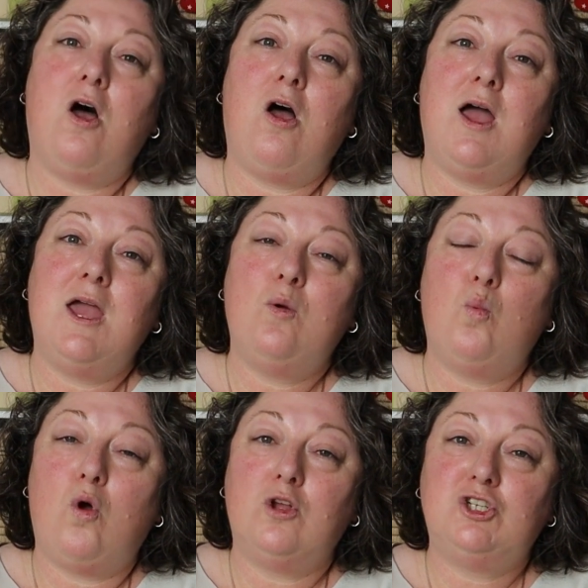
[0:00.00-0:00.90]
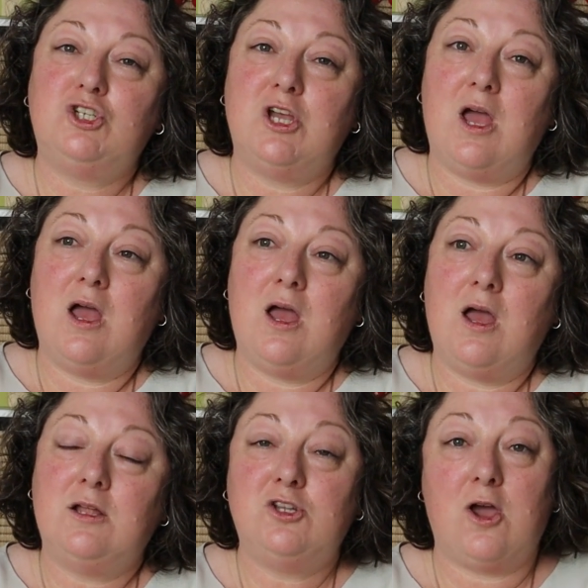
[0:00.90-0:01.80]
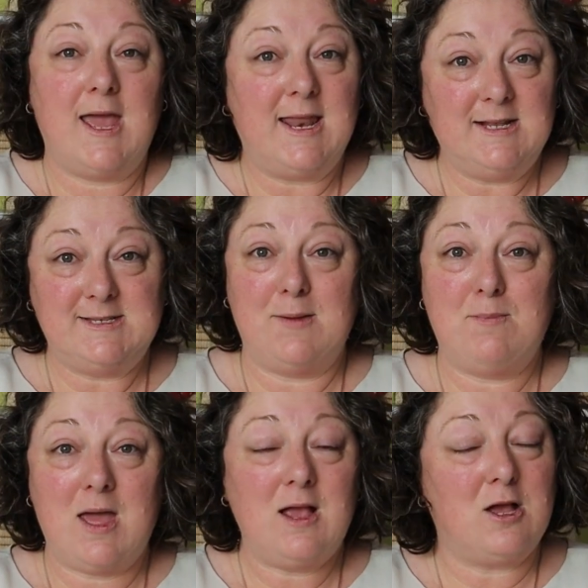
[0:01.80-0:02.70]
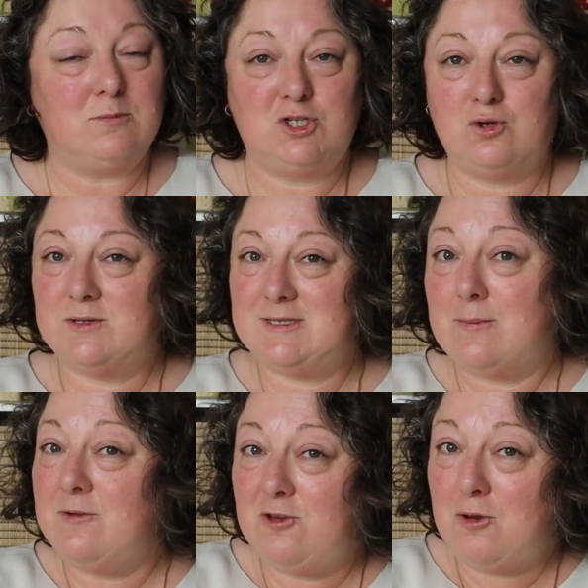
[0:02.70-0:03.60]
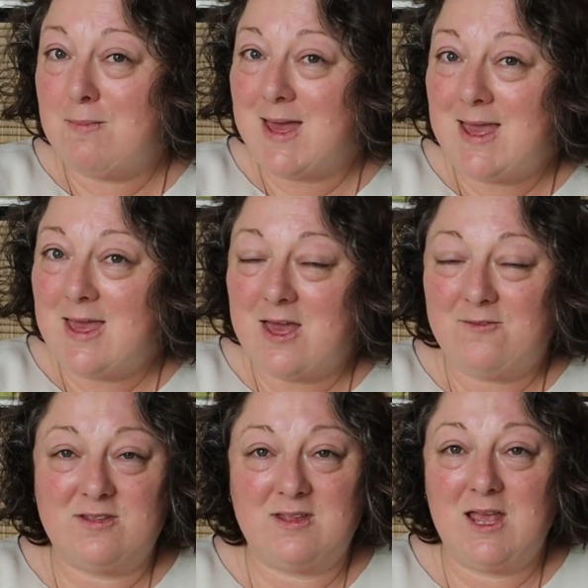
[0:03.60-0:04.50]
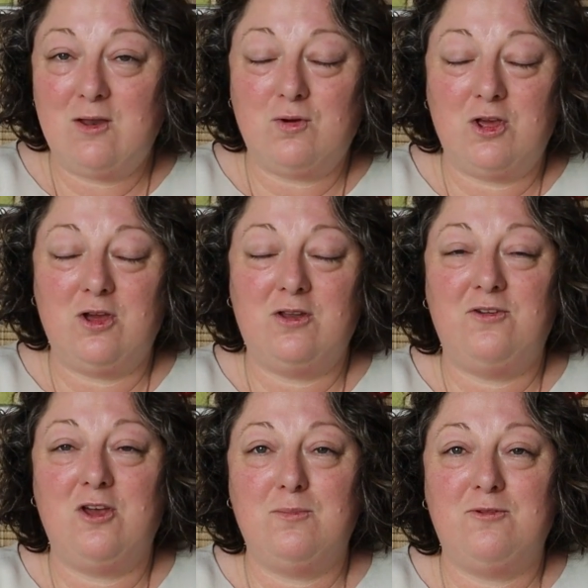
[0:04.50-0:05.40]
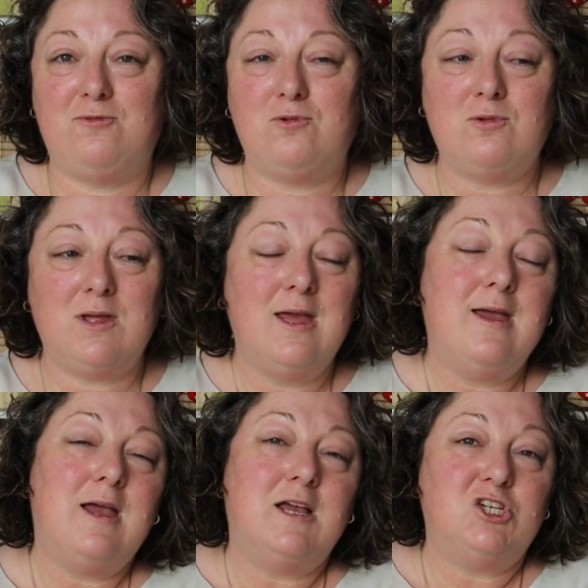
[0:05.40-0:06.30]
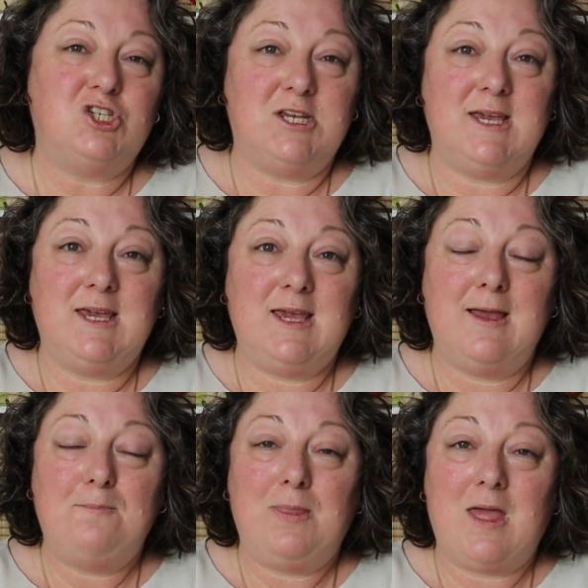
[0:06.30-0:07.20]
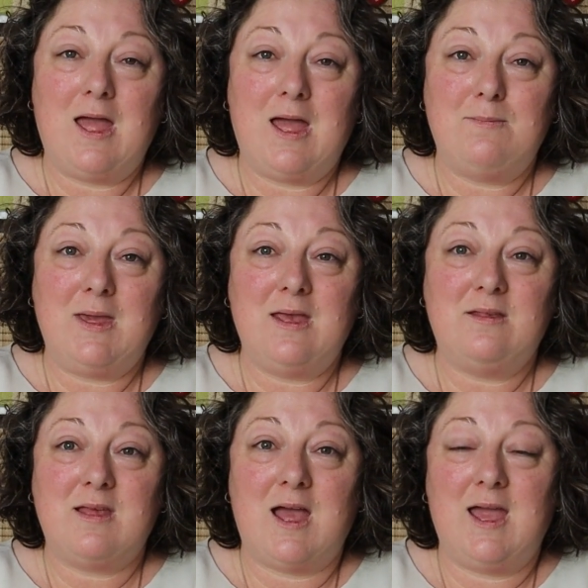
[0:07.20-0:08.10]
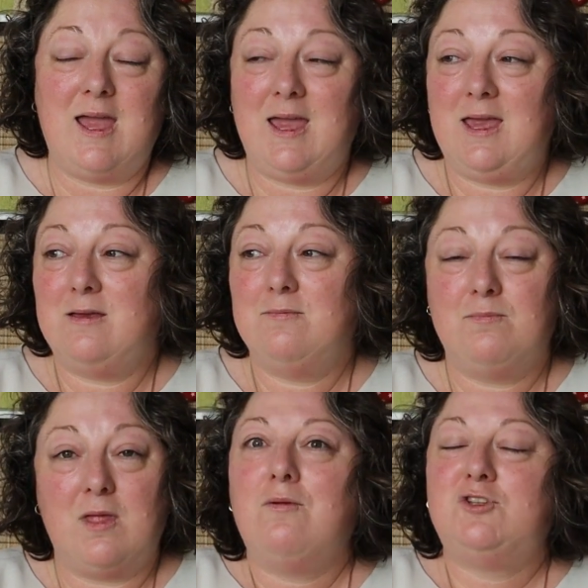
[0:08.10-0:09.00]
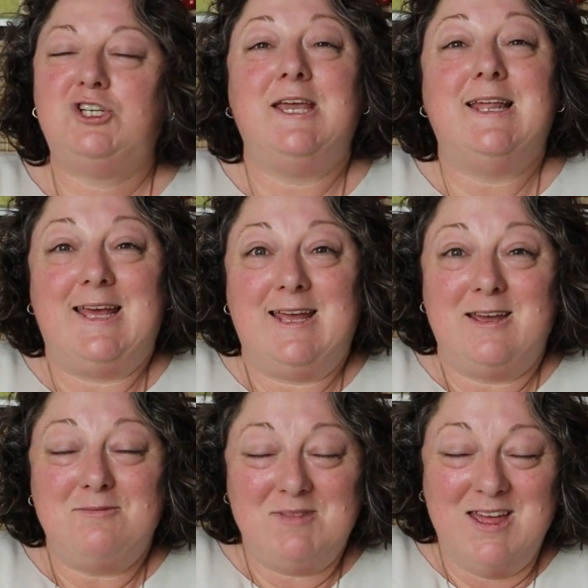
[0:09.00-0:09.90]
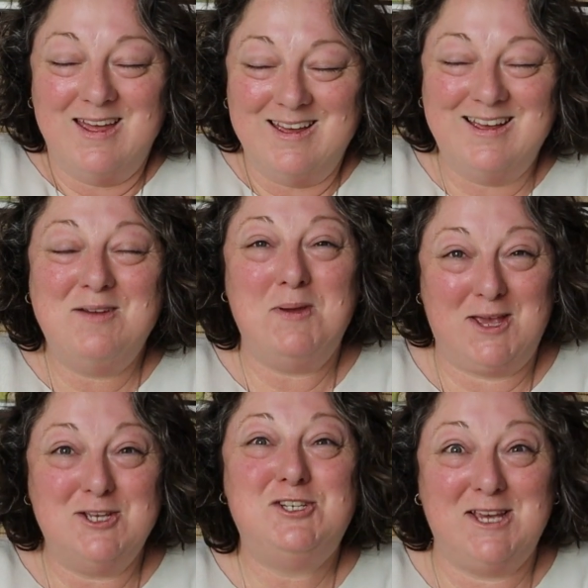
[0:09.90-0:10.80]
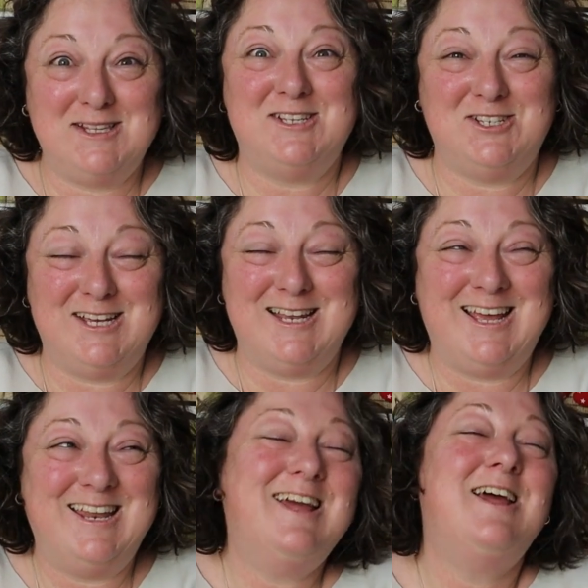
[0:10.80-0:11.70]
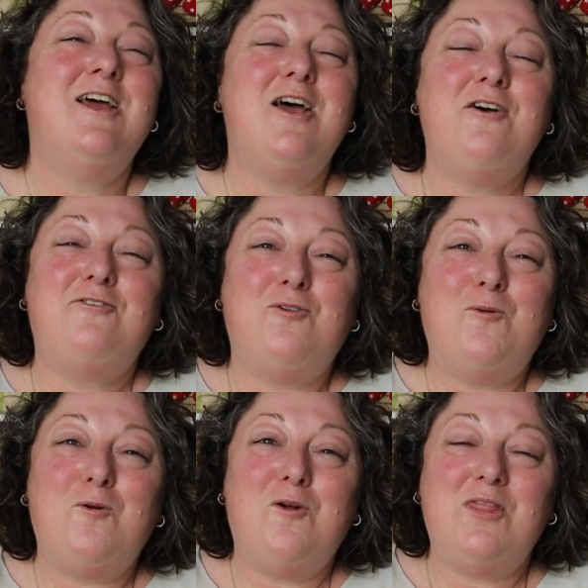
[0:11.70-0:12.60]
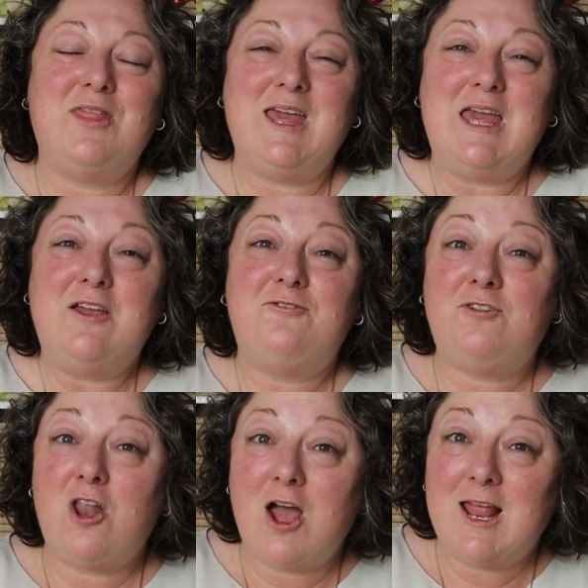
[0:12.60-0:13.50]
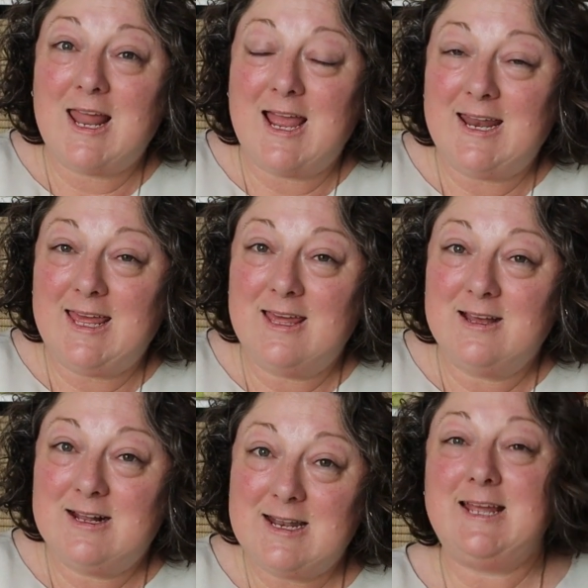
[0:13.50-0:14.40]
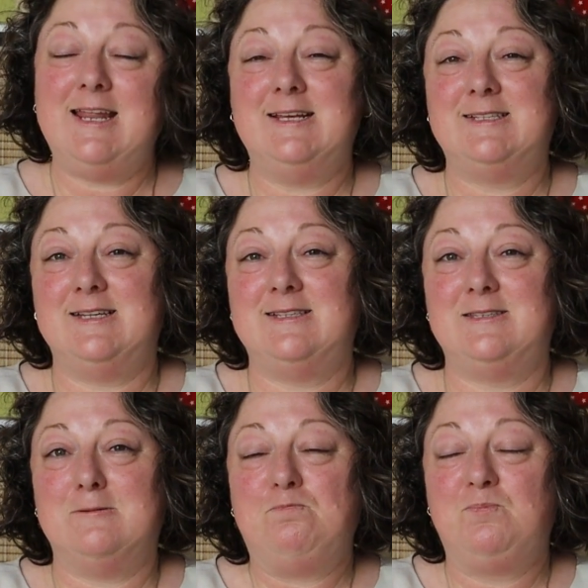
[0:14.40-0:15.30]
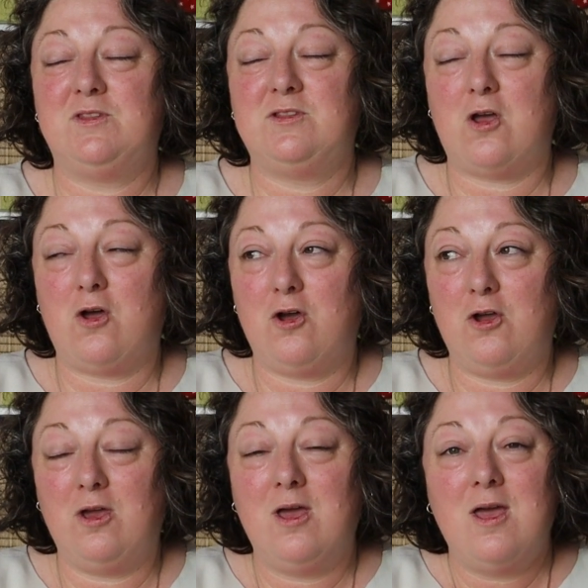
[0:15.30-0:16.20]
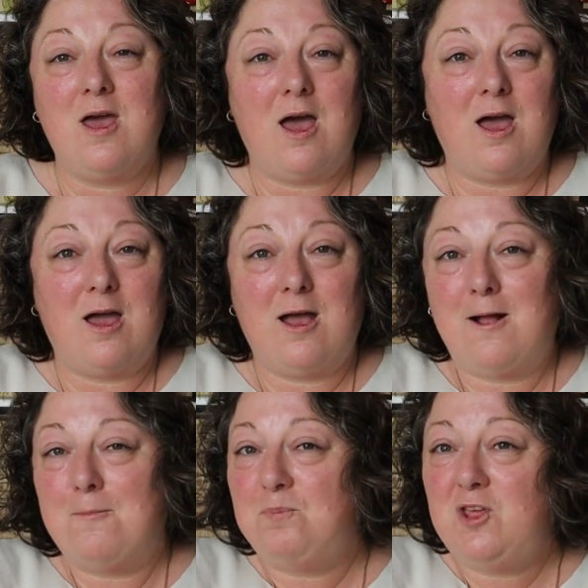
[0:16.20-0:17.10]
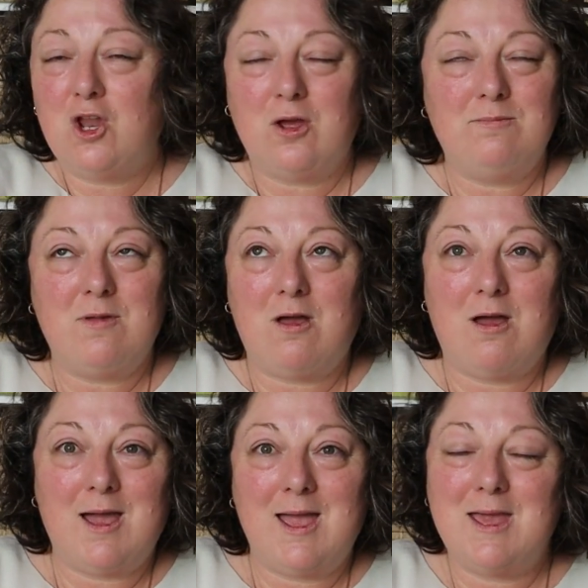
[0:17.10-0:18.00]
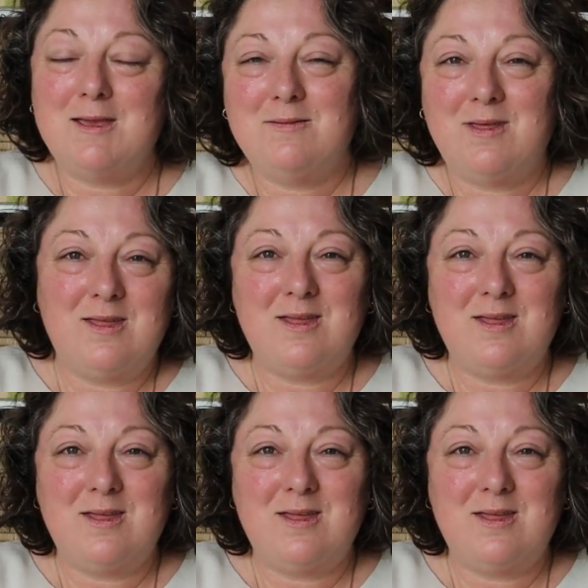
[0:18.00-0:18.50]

I watch Diane in Denmark. I'm sure some of you may have seen or heard of her before. She is a cheerleader, because she is a cheerleader, for the Fly Lady cleaning system. So, you know, I